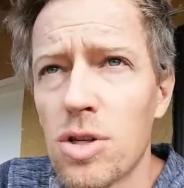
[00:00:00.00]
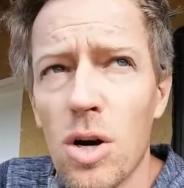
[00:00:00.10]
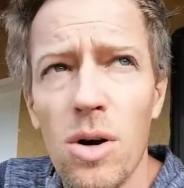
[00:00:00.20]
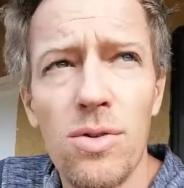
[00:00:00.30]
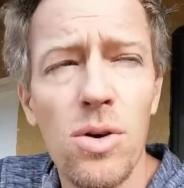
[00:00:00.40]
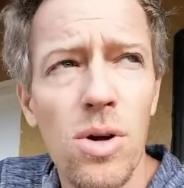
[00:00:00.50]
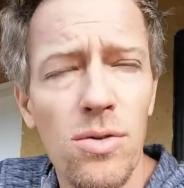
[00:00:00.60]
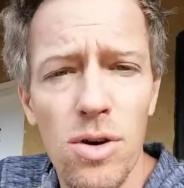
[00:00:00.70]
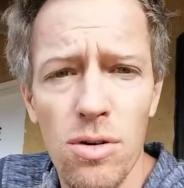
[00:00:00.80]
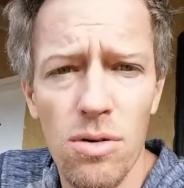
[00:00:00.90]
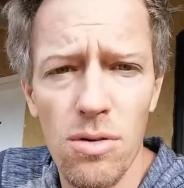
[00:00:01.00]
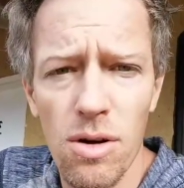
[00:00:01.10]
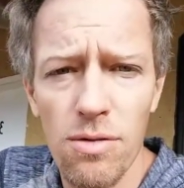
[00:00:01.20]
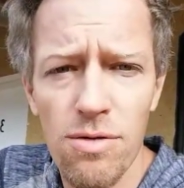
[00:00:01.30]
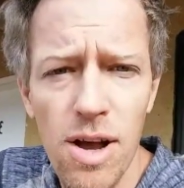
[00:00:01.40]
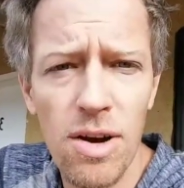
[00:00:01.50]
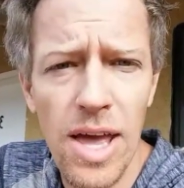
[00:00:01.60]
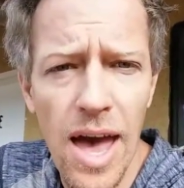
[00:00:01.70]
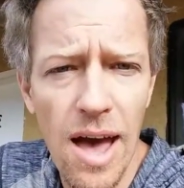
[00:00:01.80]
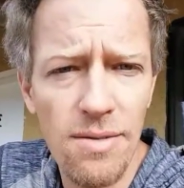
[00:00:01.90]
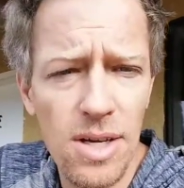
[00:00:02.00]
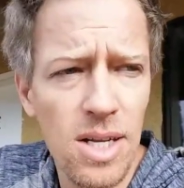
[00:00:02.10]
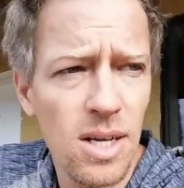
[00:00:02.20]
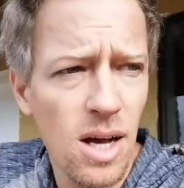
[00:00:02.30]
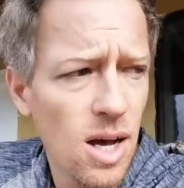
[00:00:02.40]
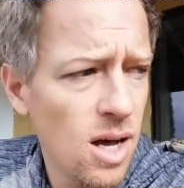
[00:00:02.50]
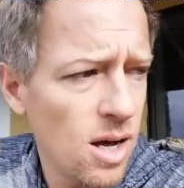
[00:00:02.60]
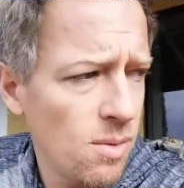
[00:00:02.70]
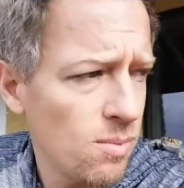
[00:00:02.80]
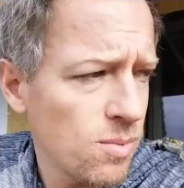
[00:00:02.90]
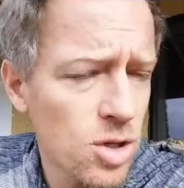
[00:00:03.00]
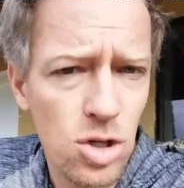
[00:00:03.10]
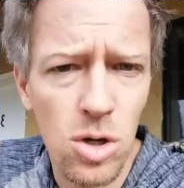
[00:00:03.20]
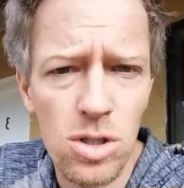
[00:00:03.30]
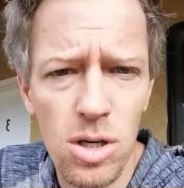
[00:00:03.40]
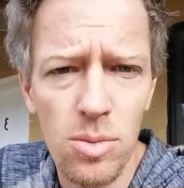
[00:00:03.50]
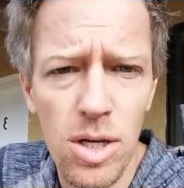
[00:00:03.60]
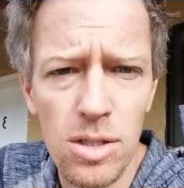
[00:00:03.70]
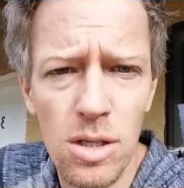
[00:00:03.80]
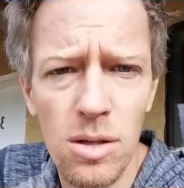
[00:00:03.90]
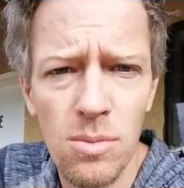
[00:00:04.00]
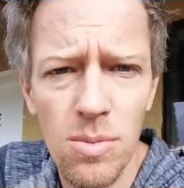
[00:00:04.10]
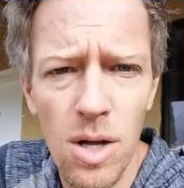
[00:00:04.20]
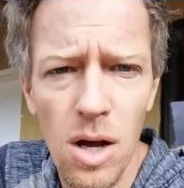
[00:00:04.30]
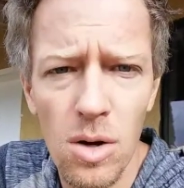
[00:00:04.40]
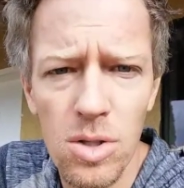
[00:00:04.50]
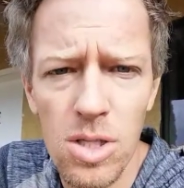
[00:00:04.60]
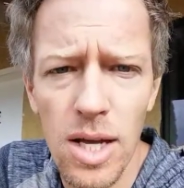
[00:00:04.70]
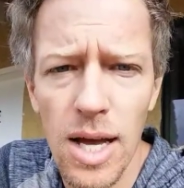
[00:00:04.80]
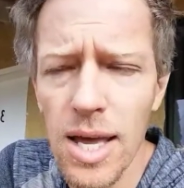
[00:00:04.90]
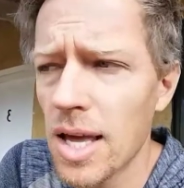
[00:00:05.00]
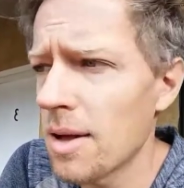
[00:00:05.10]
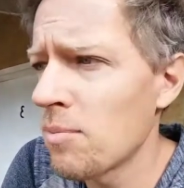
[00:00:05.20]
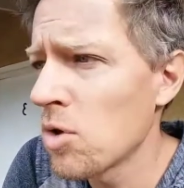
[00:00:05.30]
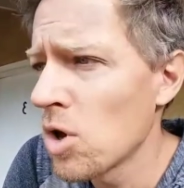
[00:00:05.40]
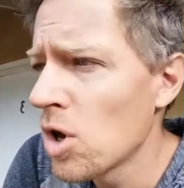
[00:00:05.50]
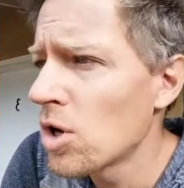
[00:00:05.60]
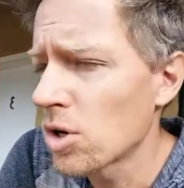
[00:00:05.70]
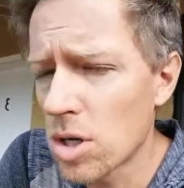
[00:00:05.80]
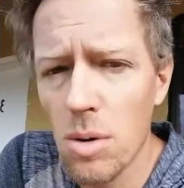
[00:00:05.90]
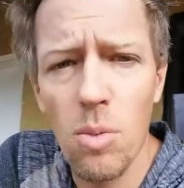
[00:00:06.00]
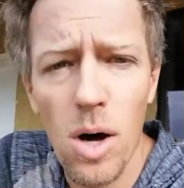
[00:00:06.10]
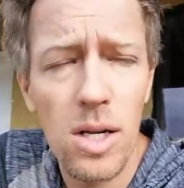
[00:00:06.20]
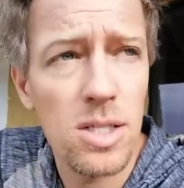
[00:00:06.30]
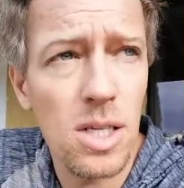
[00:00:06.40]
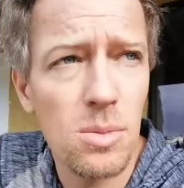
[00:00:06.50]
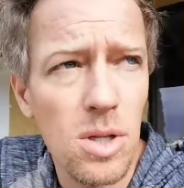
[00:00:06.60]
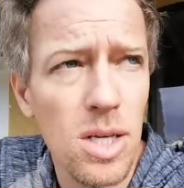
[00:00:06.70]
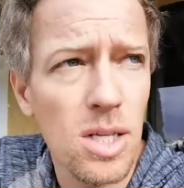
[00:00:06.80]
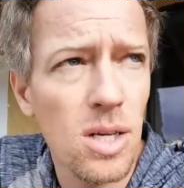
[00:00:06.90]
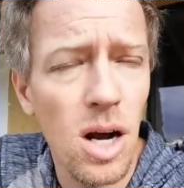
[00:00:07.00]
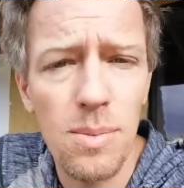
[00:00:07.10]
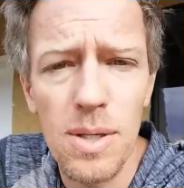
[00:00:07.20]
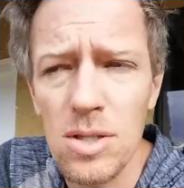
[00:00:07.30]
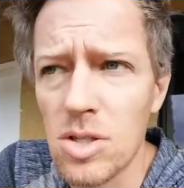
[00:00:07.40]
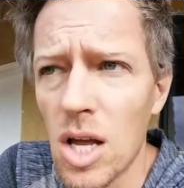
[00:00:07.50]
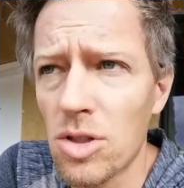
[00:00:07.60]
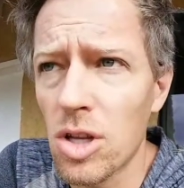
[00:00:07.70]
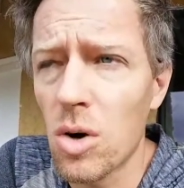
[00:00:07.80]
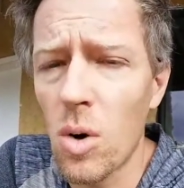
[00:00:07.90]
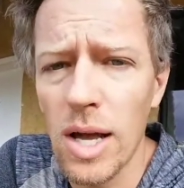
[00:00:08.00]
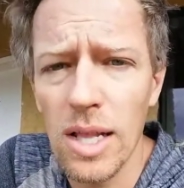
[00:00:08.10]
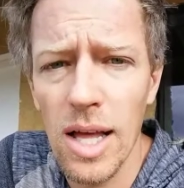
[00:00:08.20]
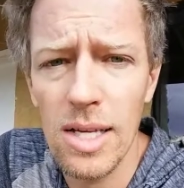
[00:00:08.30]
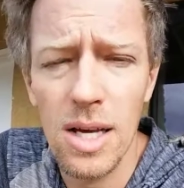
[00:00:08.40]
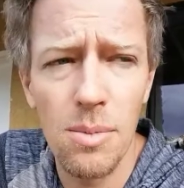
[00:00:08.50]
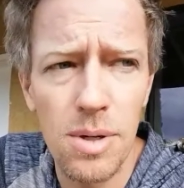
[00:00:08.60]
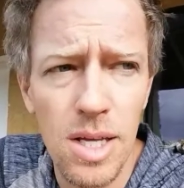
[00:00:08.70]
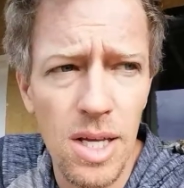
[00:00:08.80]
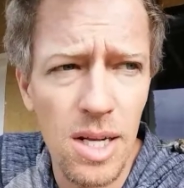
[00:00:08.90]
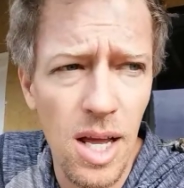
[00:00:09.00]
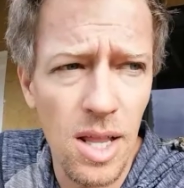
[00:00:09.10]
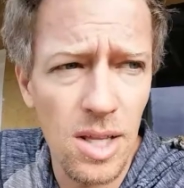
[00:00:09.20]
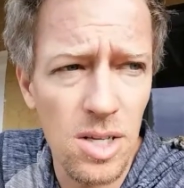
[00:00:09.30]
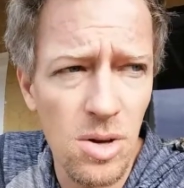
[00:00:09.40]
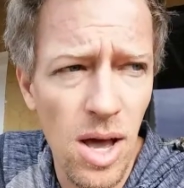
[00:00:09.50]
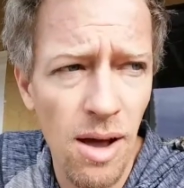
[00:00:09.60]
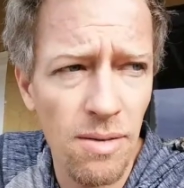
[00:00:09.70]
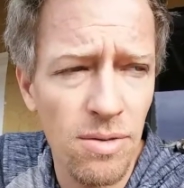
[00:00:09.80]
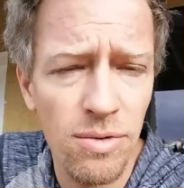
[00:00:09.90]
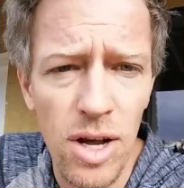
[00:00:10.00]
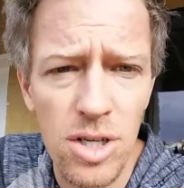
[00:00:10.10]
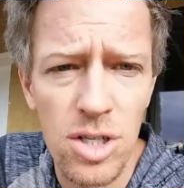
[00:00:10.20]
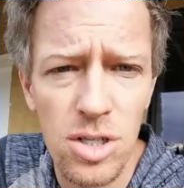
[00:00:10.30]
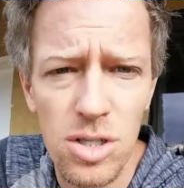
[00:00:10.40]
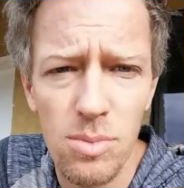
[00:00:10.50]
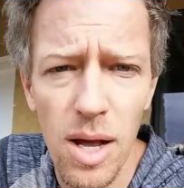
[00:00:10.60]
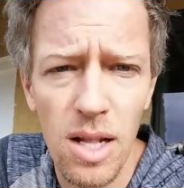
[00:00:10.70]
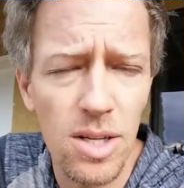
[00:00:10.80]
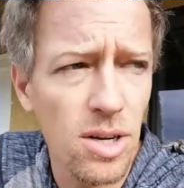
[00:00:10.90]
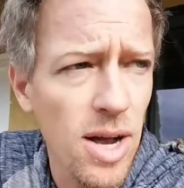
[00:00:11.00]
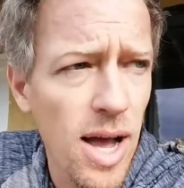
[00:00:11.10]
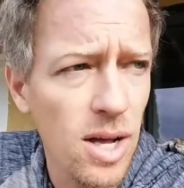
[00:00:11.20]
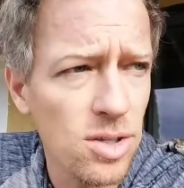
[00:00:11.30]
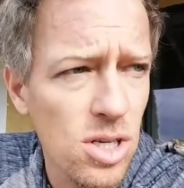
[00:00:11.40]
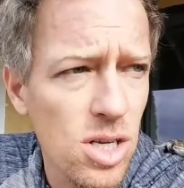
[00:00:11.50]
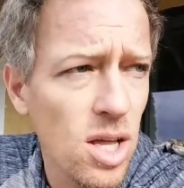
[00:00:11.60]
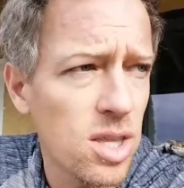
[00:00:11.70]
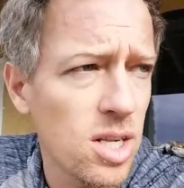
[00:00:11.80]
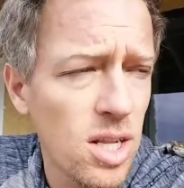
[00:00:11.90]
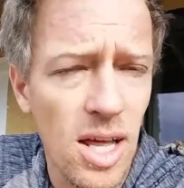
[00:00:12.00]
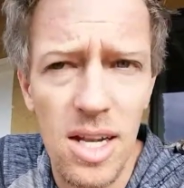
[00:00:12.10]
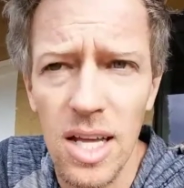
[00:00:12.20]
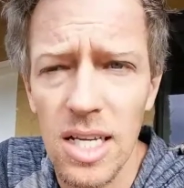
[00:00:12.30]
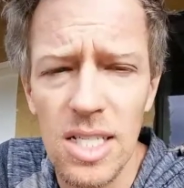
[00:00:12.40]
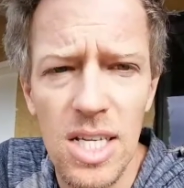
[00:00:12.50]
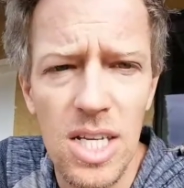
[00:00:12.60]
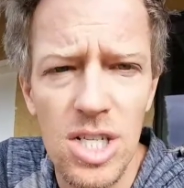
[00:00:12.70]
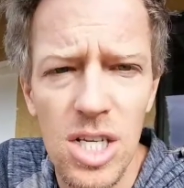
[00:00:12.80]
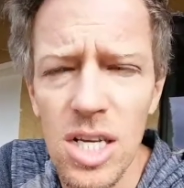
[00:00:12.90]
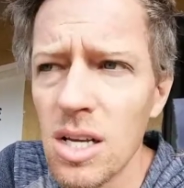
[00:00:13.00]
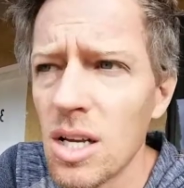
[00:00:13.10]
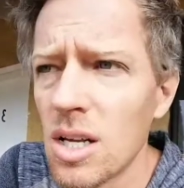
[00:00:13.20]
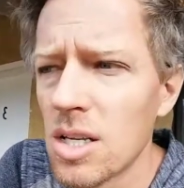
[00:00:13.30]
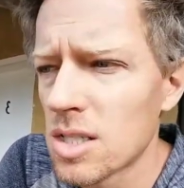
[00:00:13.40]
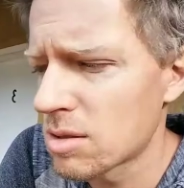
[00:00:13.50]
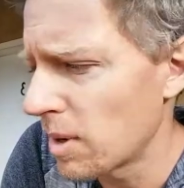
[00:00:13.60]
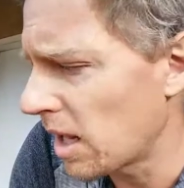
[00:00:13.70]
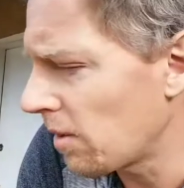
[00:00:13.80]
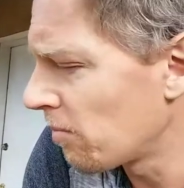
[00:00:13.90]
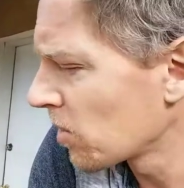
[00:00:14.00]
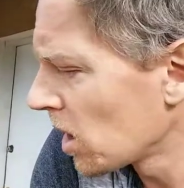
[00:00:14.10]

So if you're a very avid short-term rental host like I am, you're gonna want to steam clean carpets. There's nothing quite like coming in and you have a fresh smell into your house and nothing like a dingy smell.